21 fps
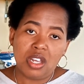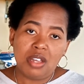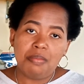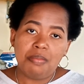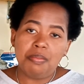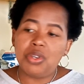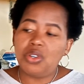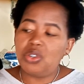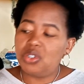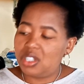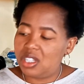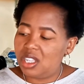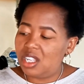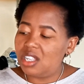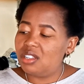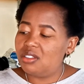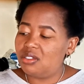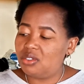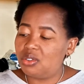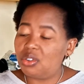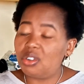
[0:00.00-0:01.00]
because they
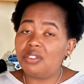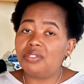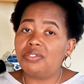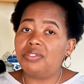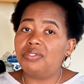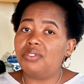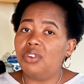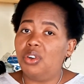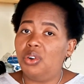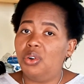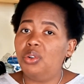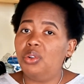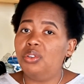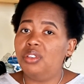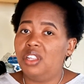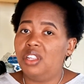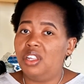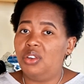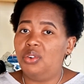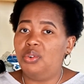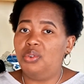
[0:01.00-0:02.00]
sort of hold
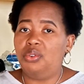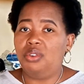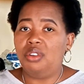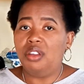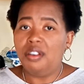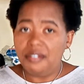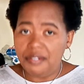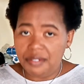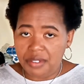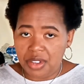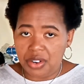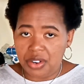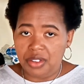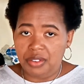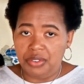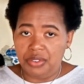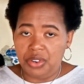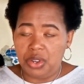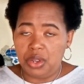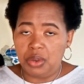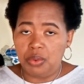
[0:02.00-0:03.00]
their own very,
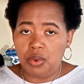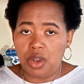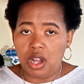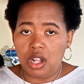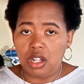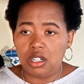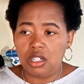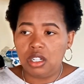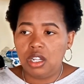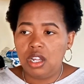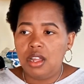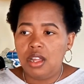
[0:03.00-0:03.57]
very well.